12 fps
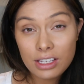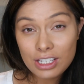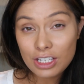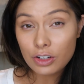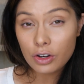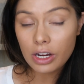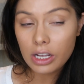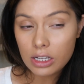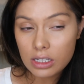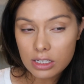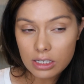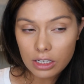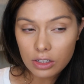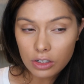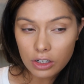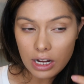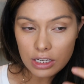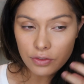this is a great
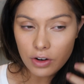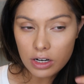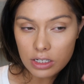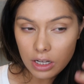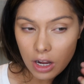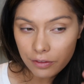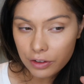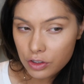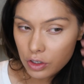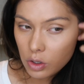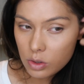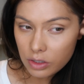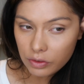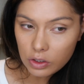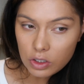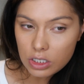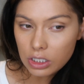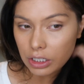concealer as far as coverage goes if you're
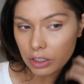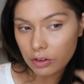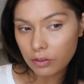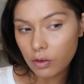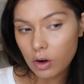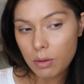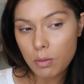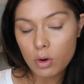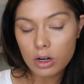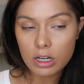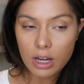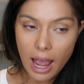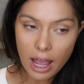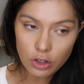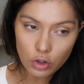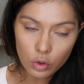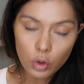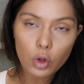just looking for a more
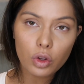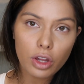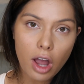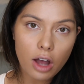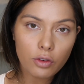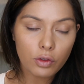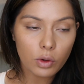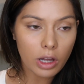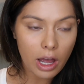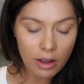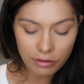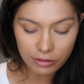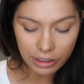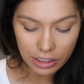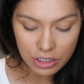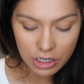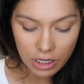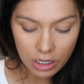natural, not full
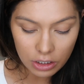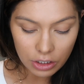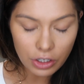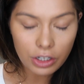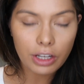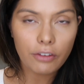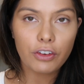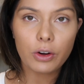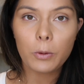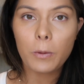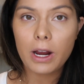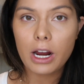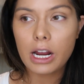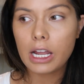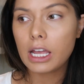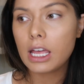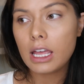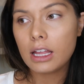coverage look. If you're
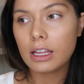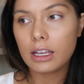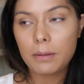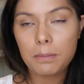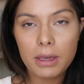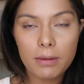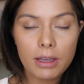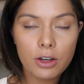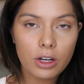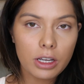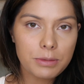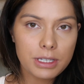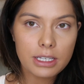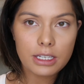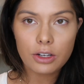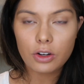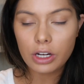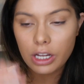wearing like a BB cream,
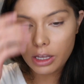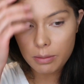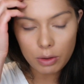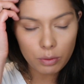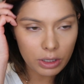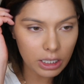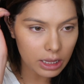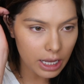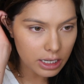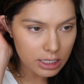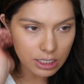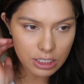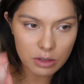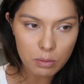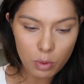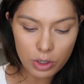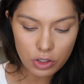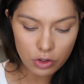CC cream, a really light tinted
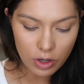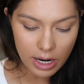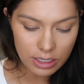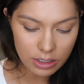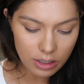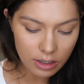moisturizer.